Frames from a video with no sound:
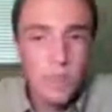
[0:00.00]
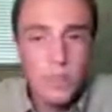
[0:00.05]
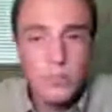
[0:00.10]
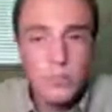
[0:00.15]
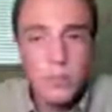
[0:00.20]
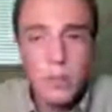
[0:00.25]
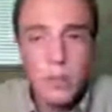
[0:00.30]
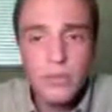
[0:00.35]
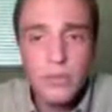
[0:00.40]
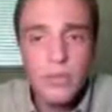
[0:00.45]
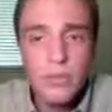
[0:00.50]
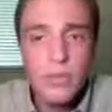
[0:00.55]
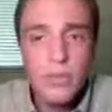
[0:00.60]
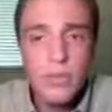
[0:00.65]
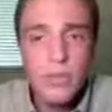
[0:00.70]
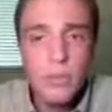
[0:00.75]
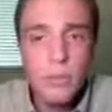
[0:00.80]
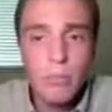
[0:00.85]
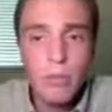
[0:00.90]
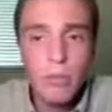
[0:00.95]
So everything is
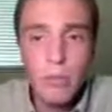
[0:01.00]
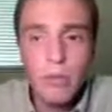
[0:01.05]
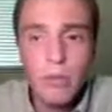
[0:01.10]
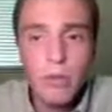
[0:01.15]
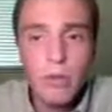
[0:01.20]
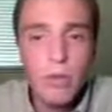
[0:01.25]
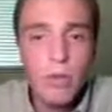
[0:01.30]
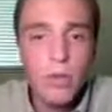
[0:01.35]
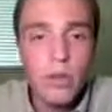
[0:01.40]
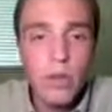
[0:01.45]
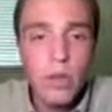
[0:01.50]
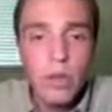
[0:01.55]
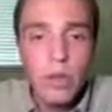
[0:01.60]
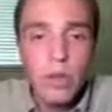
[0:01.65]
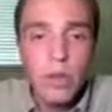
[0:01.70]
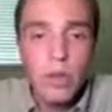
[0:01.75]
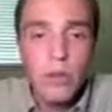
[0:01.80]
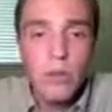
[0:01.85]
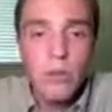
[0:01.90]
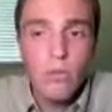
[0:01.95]
looking pretty good
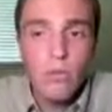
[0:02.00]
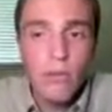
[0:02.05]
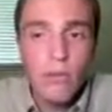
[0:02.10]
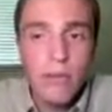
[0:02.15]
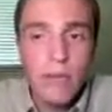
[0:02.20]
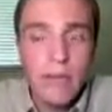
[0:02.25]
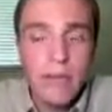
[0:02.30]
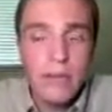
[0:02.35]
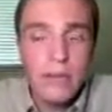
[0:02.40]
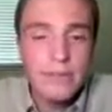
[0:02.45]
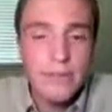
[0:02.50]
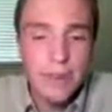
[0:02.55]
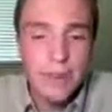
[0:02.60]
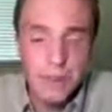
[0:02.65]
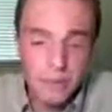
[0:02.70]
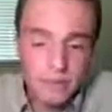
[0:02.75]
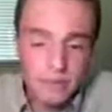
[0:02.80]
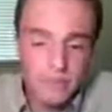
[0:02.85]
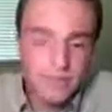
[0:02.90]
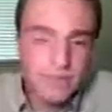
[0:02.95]
from the black
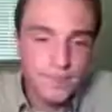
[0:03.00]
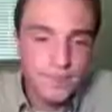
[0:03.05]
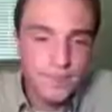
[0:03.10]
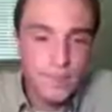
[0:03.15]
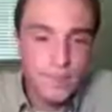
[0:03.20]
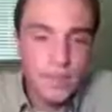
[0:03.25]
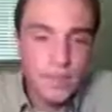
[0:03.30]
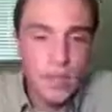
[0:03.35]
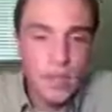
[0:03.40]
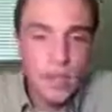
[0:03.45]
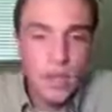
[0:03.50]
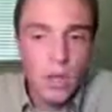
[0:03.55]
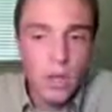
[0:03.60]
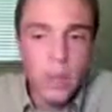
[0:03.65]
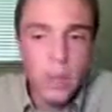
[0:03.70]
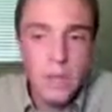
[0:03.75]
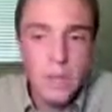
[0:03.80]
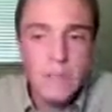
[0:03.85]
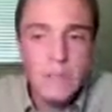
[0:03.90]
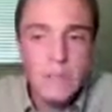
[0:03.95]
side.
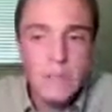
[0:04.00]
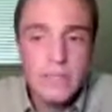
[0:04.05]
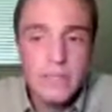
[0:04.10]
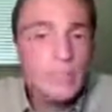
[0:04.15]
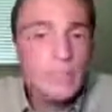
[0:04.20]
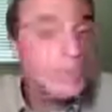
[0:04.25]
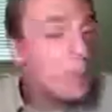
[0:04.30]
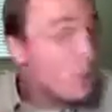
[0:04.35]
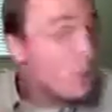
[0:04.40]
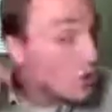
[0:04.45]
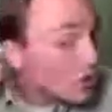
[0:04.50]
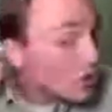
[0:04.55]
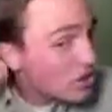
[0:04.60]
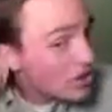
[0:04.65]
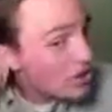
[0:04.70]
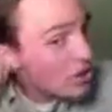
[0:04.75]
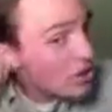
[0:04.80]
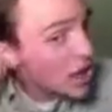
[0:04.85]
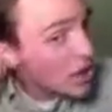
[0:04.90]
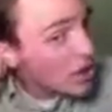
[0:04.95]
Queen to d2, just a
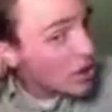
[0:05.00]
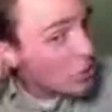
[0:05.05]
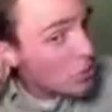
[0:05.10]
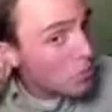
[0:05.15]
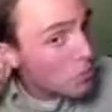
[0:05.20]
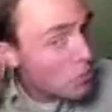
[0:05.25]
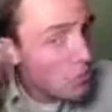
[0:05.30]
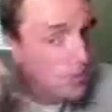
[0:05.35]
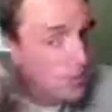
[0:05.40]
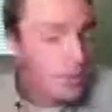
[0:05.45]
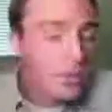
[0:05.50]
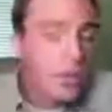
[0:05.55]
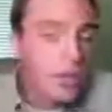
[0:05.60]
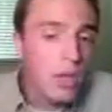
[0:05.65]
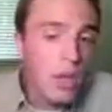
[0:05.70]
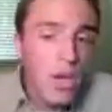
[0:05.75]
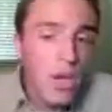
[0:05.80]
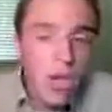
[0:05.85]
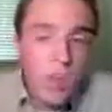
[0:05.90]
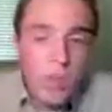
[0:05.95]
solid move.
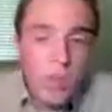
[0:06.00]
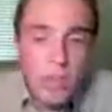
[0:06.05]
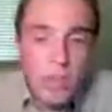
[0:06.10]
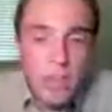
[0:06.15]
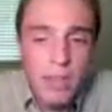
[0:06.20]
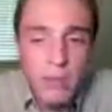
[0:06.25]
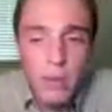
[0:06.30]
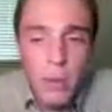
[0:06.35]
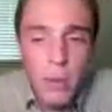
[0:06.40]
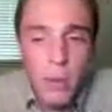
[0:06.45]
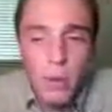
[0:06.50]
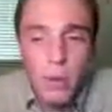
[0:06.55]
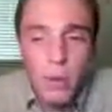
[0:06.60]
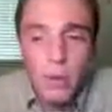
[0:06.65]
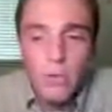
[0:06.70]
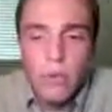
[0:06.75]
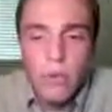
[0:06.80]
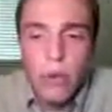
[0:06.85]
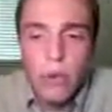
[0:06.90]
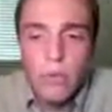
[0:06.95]
b4 would
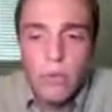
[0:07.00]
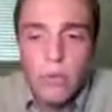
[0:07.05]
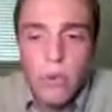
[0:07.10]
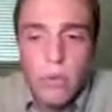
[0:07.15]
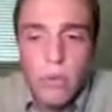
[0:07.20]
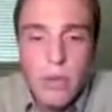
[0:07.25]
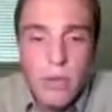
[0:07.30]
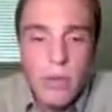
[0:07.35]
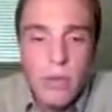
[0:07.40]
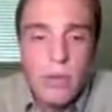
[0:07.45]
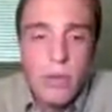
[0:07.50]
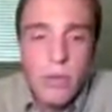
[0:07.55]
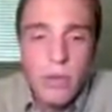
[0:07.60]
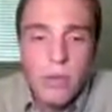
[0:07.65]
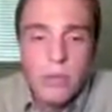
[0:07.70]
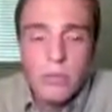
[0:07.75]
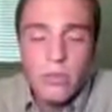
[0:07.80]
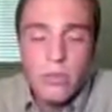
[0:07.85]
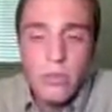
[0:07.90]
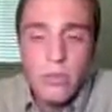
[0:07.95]
have also been very
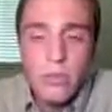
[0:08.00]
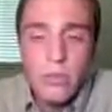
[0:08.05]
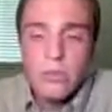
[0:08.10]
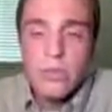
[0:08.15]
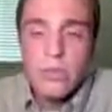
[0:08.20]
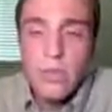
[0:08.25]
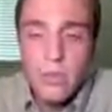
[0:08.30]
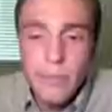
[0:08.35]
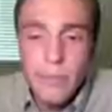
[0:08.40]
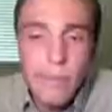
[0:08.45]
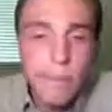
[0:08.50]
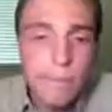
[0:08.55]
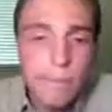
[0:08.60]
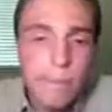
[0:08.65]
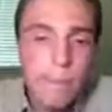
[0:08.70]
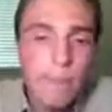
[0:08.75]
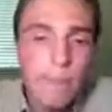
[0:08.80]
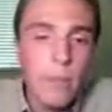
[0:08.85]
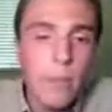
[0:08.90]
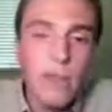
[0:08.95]
interesting.
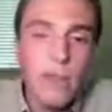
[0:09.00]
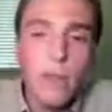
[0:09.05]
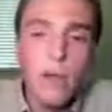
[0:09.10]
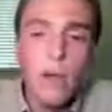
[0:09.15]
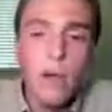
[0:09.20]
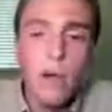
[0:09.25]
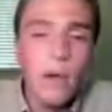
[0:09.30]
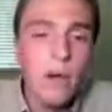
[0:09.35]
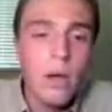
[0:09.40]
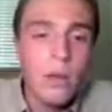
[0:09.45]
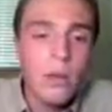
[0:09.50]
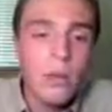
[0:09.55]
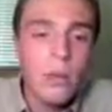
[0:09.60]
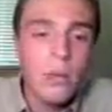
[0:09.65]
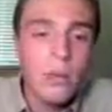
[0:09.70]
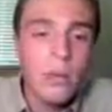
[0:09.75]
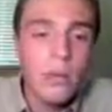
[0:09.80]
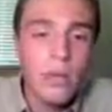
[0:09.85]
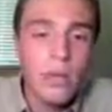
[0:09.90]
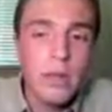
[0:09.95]

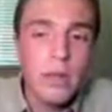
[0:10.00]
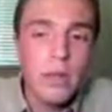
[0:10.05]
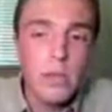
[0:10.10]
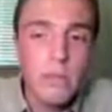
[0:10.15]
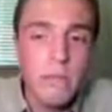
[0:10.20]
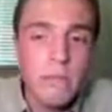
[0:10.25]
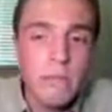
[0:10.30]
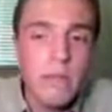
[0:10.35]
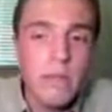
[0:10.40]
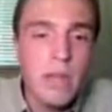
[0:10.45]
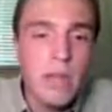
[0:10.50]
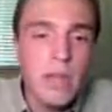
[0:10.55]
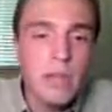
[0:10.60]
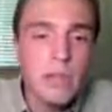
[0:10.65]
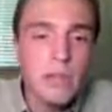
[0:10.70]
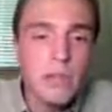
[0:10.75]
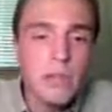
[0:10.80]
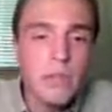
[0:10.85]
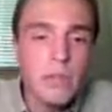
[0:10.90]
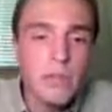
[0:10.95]
Just played in this immediate
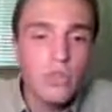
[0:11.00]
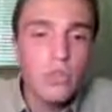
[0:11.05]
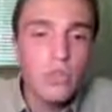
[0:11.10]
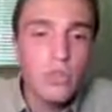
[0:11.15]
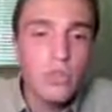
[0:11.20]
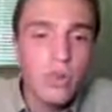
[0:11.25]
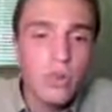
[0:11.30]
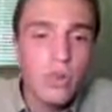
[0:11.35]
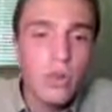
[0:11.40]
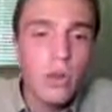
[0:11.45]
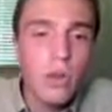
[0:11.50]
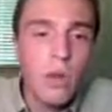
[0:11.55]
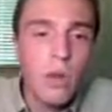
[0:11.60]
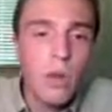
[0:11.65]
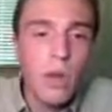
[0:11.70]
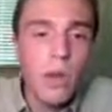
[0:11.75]
position here.